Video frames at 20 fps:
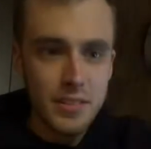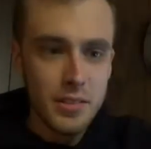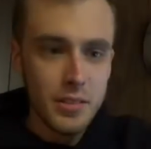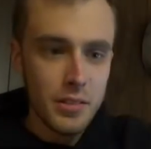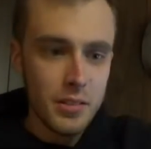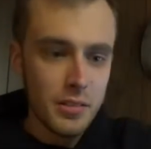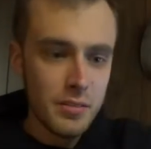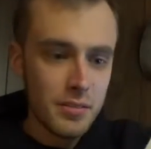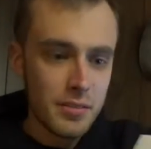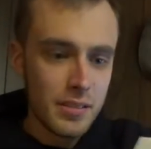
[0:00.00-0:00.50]

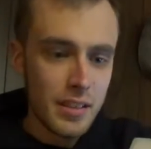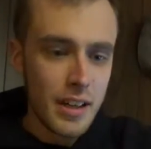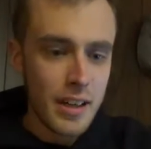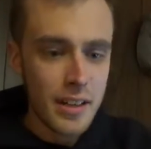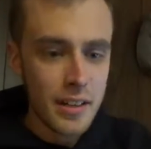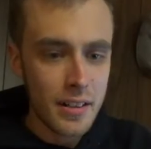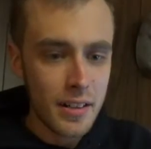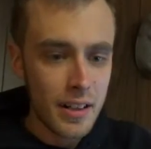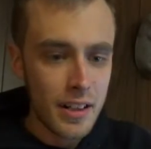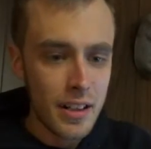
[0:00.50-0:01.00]
Little
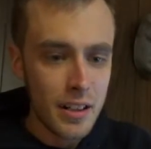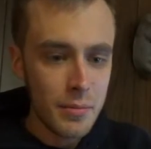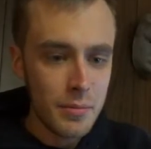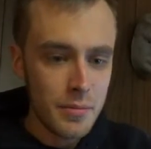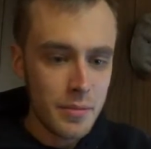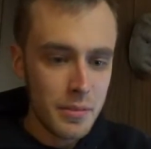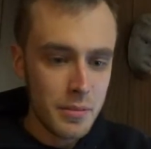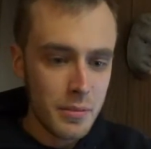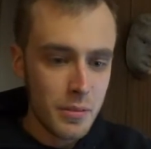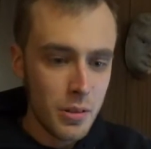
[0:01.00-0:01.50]
diagram,
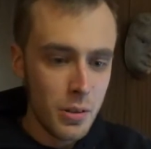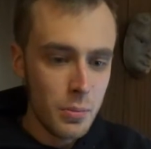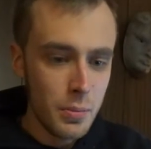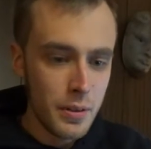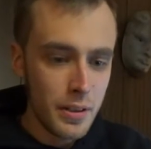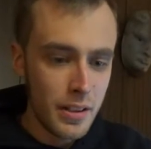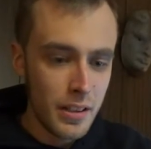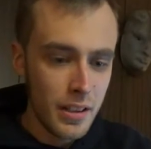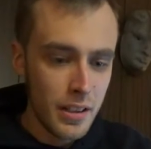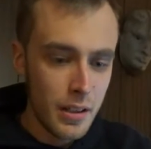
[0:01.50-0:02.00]

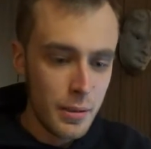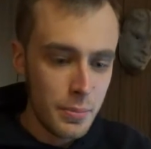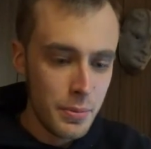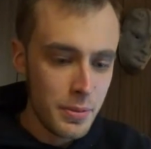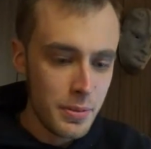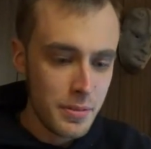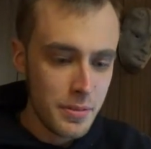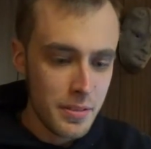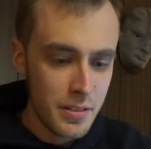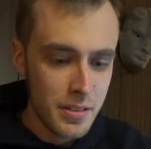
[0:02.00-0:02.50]
open it up,
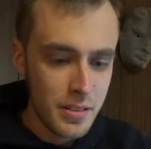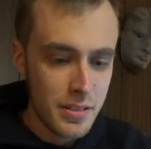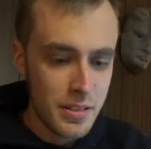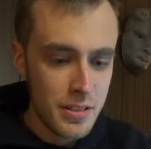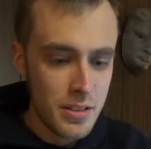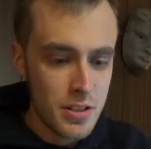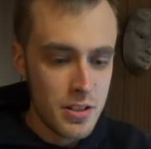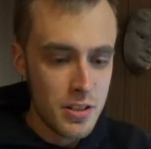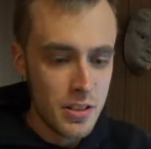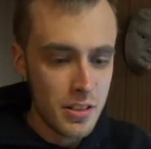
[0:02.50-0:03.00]

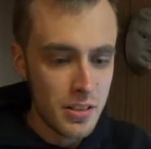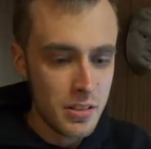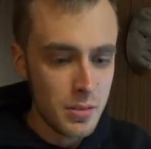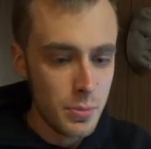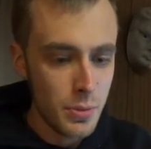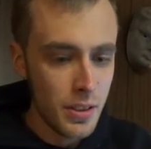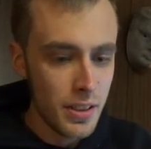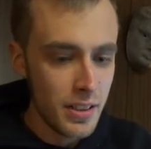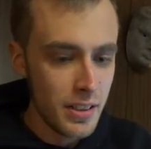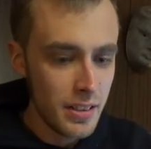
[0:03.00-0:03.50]
it should
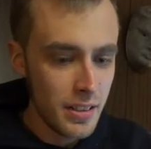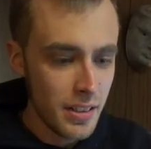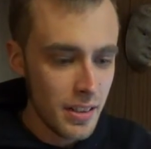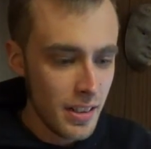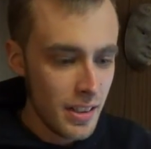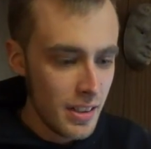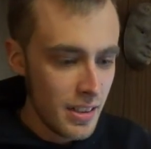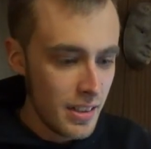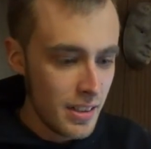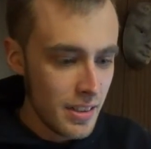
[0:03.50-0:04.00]
explain.
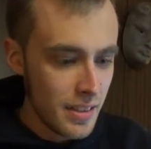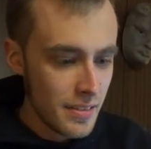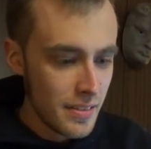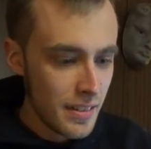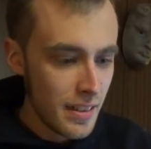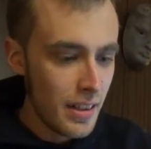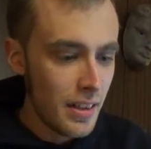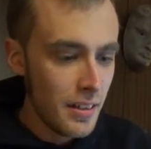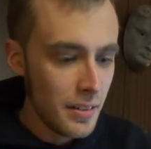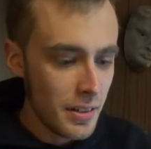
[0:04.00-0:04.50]

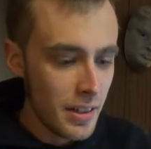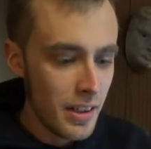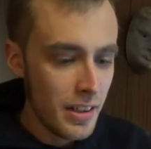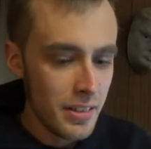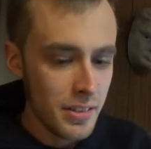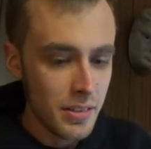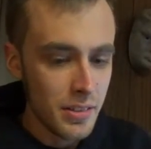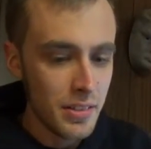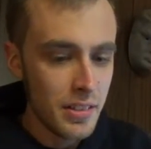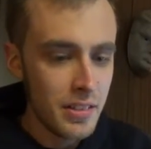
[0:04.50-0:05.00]
Okay,
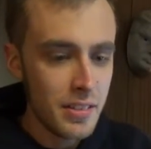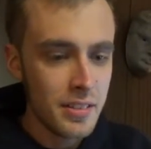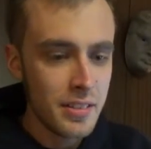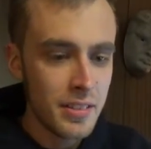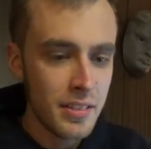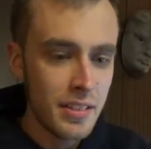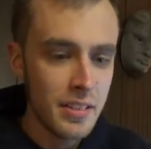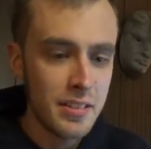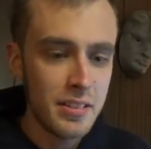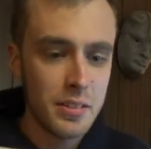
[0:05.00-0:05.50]
so these
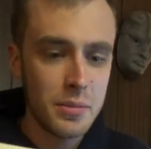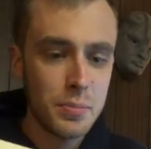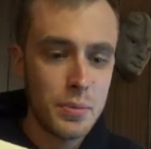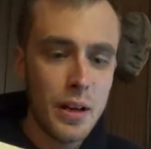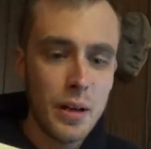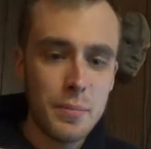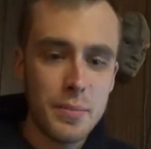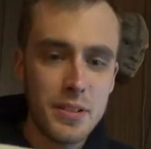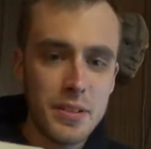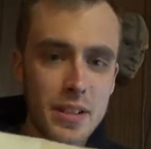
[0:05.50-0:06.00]
this is
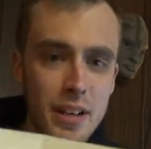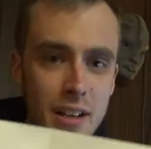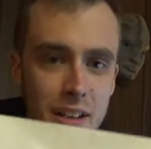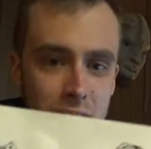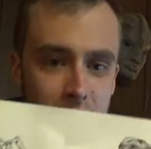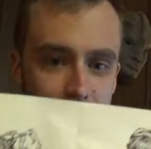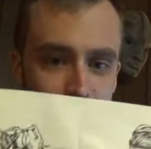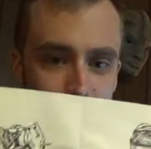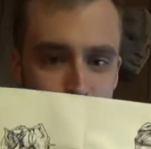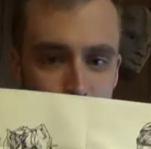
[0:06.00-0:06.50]
proper
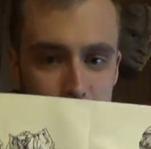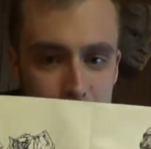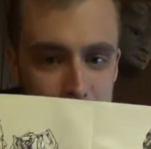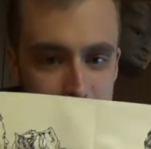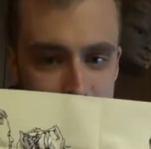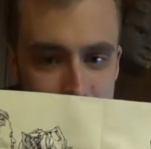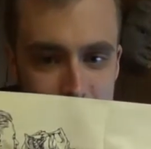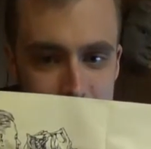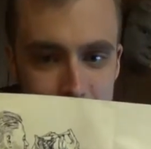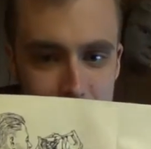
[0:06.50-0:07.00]
donning
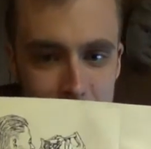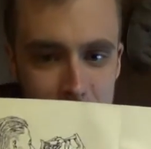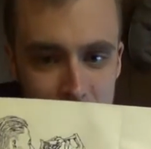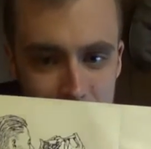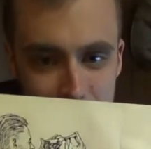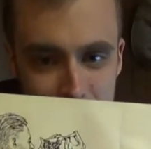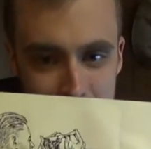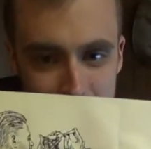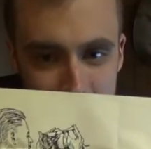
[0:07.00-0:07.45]
procedures